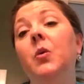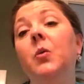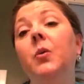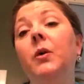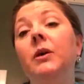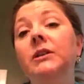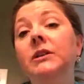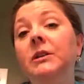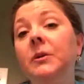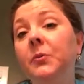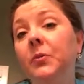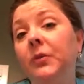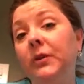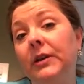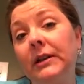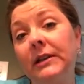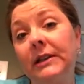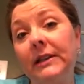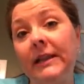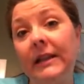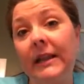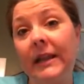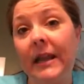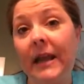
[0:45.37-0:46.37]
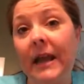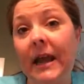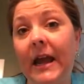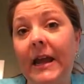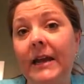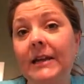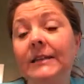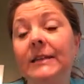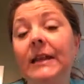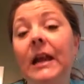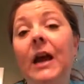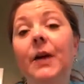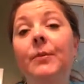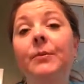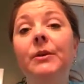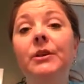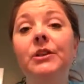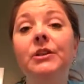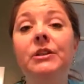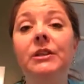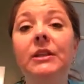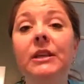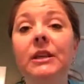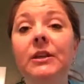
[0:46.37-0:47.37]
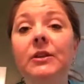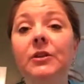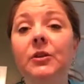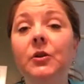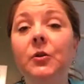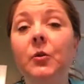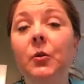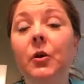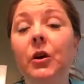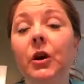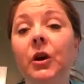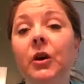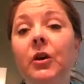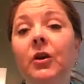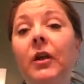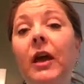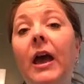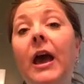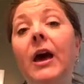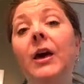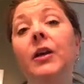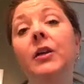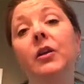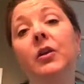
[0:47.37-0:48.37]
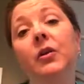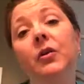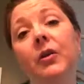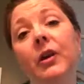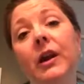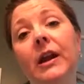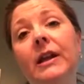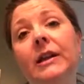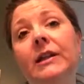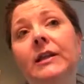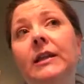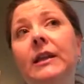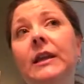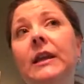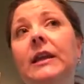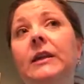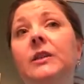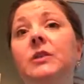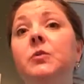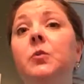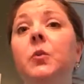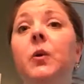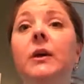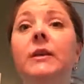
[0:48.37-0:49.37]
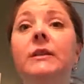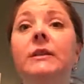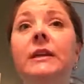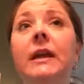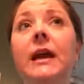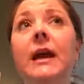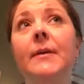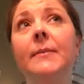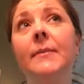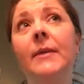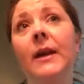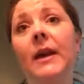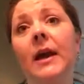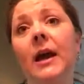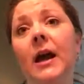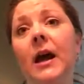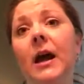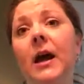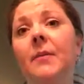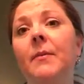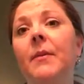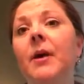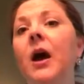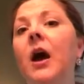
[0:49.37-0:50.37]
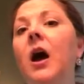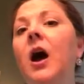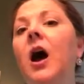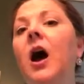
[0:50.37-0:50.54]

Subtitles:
what to bring to class, how much things are worth, how to grade things, what's coming up,